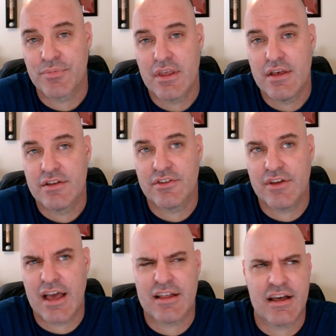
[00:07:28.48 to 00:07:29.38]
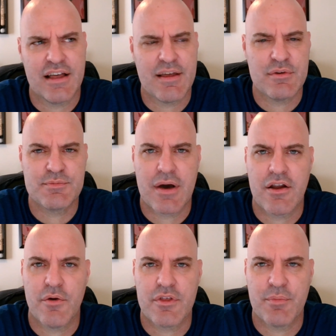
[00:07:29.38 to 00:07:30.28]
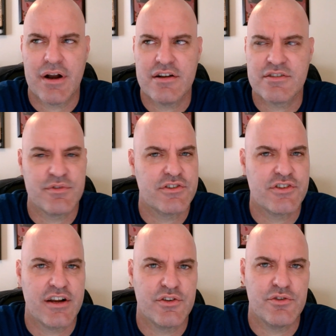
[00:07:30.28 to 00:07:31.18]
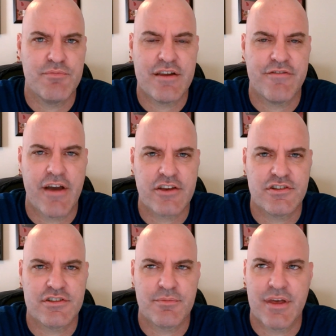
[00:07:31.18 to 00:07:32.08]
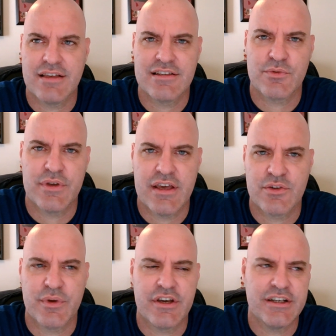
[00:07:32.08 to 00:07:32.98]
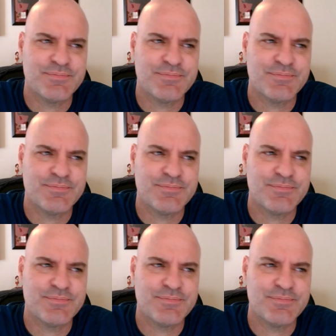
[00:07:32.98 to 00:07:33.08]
So yeah, that was about all with the pair. So we're just trying to manufacture some things as we could.